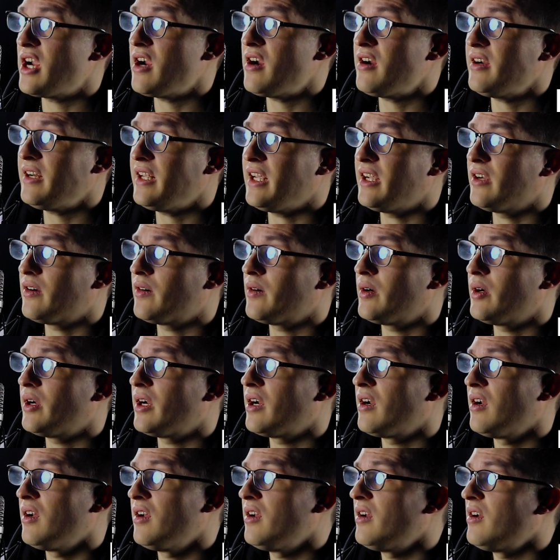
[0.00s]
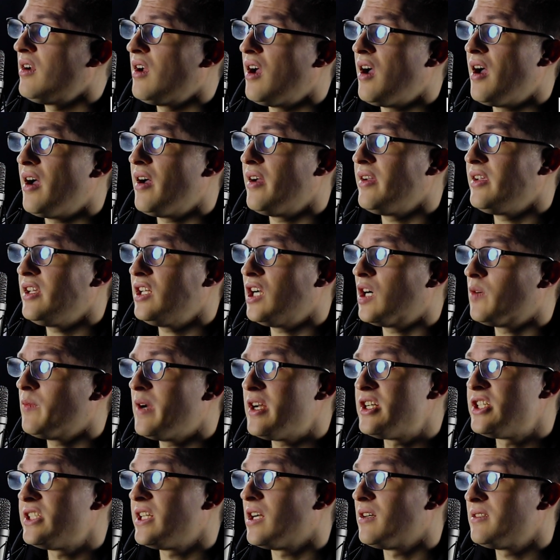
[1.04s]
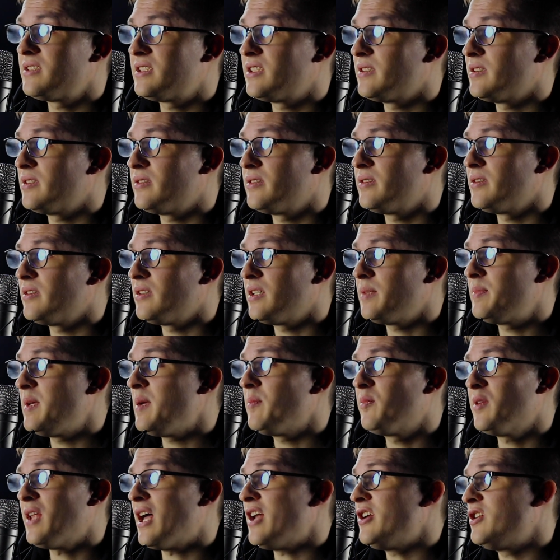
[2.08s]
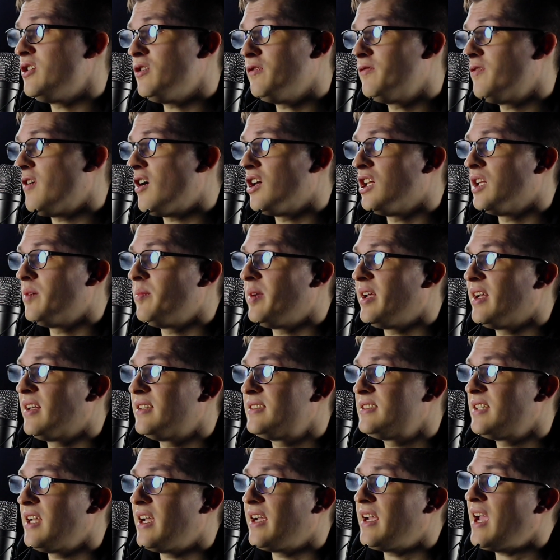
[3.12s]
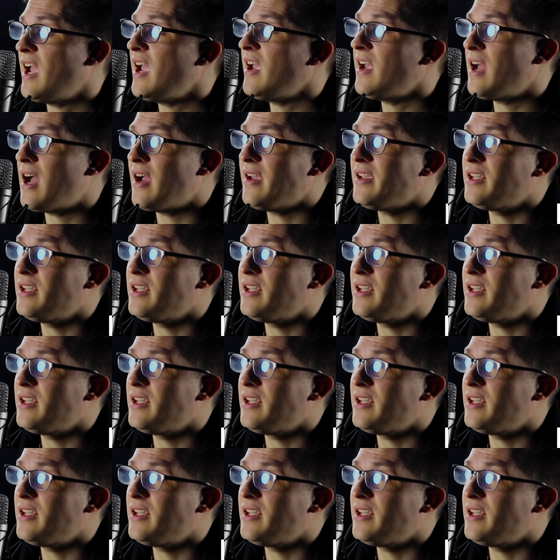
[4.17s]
about a charity or reaching out to the people that do follow me and saying,